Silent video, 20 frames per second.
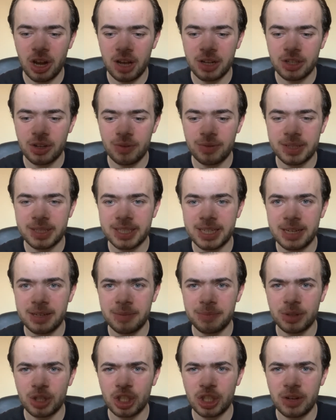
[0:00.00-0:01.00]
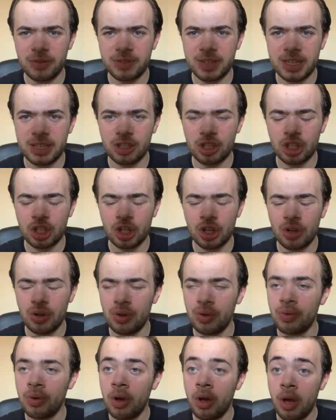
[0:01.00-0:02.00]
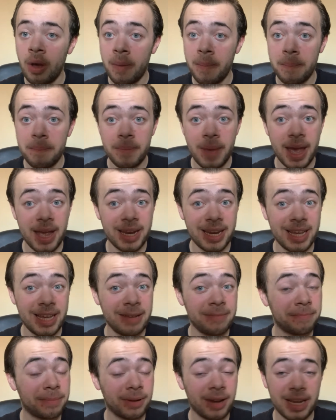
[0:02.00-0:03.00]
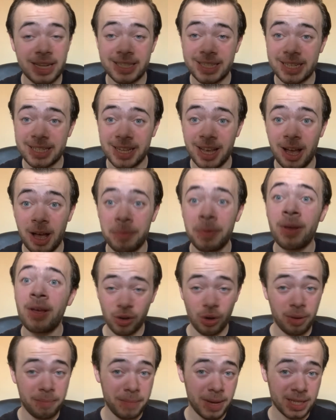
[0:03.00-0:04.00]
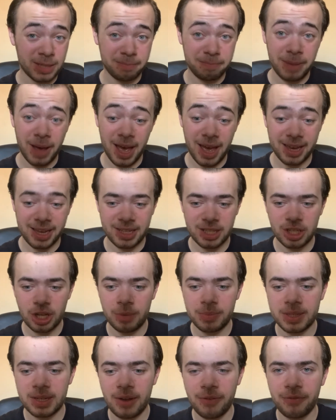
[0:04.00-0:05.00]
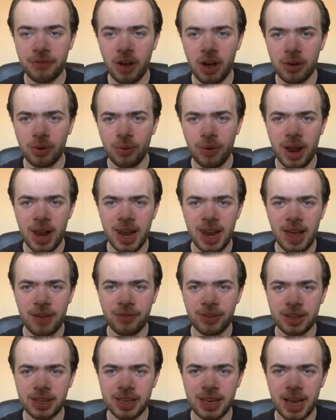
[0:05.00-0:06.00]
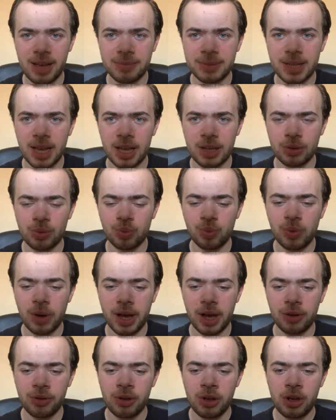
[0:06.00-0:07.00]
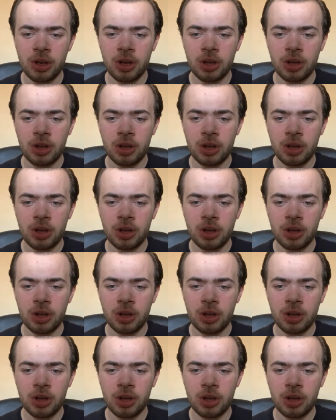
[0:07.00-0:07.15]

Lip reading: I don't see them shifting too many places up. We've got a mixed bag in terms of their final 11 games as well.